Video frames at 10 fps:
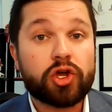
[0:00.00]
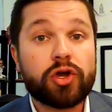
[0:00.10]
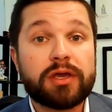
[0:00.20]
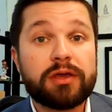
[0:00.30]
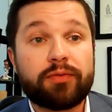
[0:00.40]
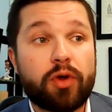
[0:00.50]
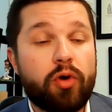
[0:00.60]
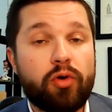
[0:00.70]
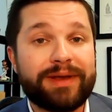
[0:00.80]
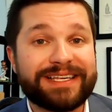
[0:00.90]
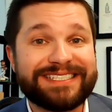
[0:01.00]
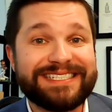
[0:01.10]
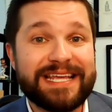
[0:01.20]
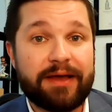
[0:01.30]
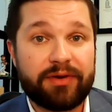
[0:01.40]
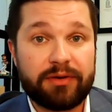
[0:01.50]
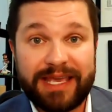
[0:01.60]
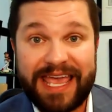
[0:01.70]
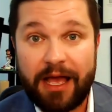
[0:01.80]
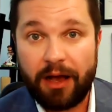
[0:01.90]
Cooking for home is
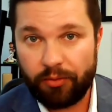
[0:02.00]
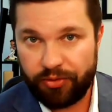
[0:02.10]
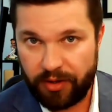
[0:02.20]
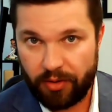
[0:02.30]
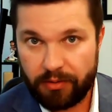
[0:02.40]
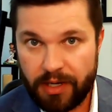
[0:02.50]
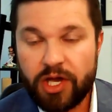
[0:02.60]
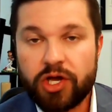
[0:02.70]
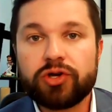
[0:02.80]
definitely healthier.